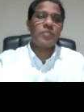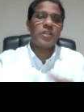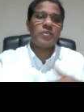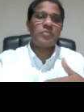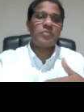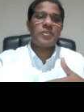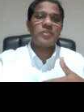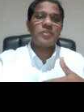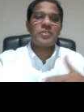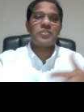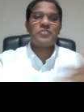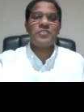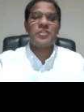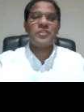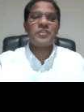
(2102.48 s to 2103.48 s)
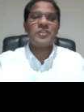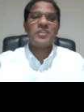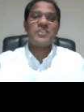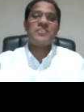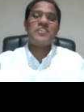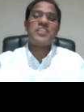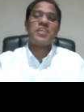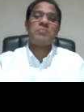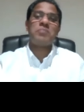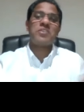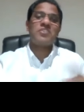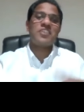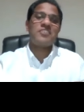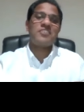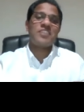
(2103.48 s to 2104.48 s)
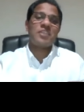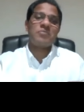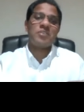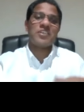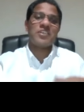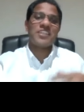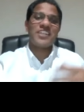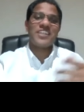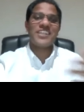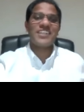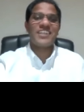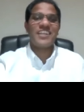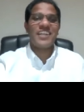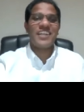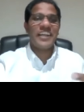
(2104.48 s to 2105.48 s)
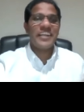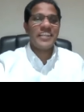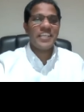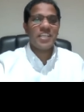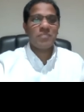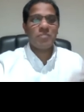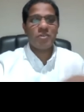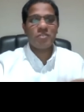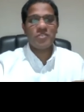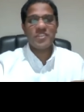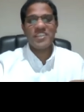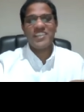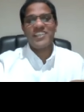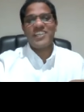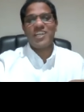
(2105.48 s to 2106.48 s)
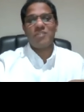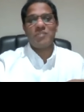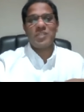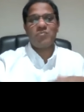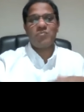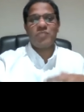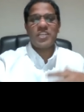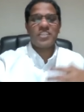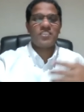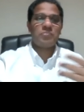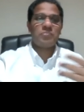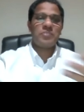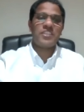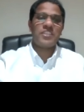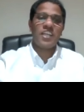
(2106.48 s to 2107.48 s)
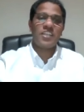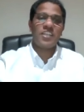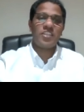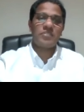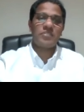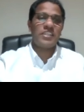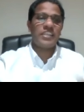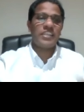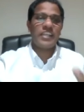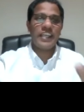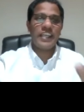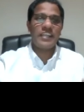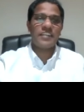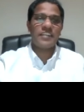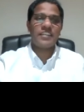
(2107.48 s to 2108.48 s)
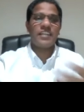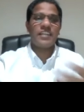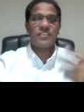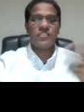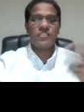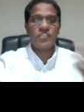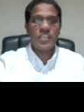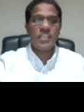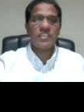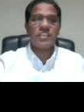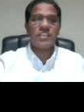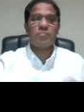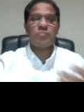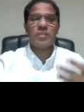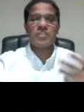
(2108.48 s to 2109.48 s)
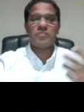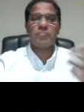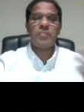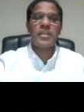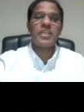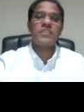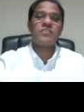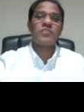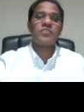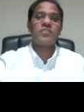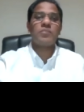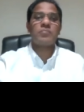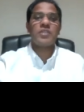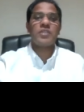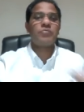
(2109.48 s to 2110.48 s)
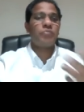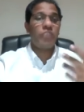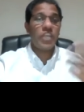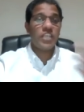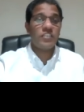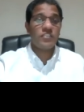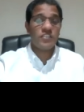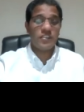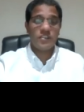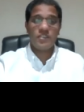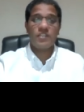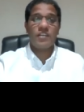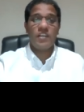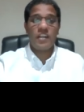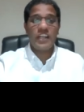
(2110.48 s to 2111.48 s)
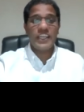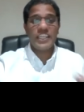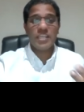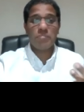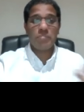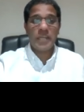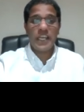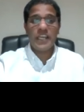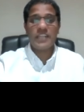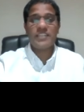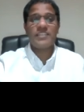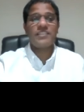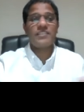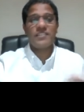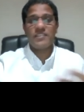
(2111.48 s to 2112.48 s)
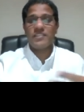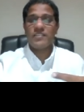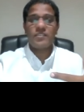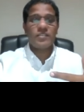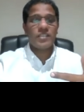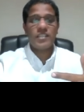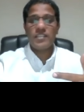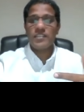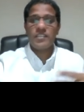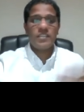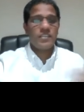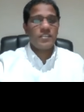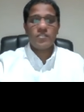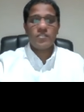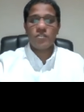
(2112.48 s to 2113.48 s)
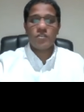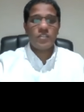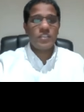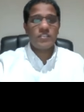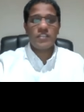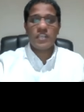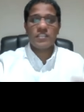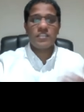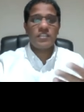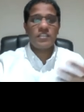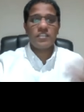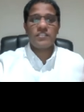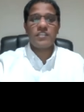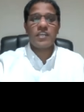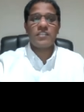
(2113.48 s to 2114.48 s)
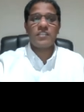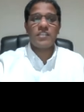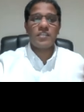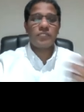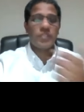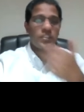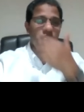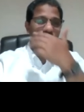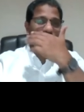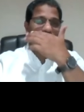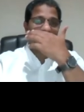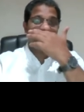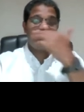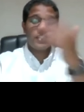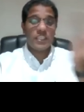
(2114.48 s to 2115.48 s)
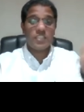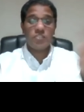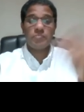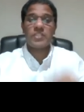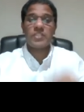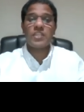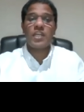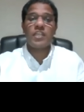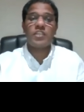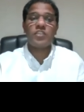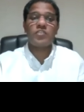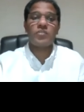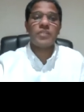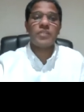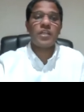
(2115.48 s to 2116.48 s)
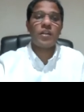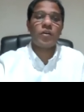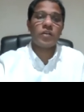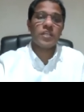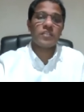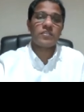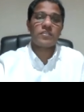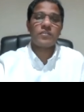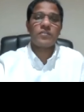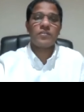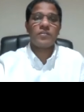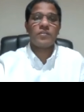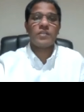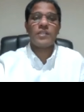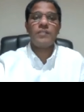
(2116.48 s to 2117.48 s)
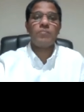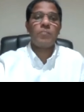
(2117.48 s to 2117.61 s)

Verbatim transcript: whenever you see see that picture itself, you are getting an idea about, I mean, what is the speciality of the, the hair and the teeth and breastplates or something, face like a man. Okay, so these are the these are the differences and these are the specialities of the locust. Okay,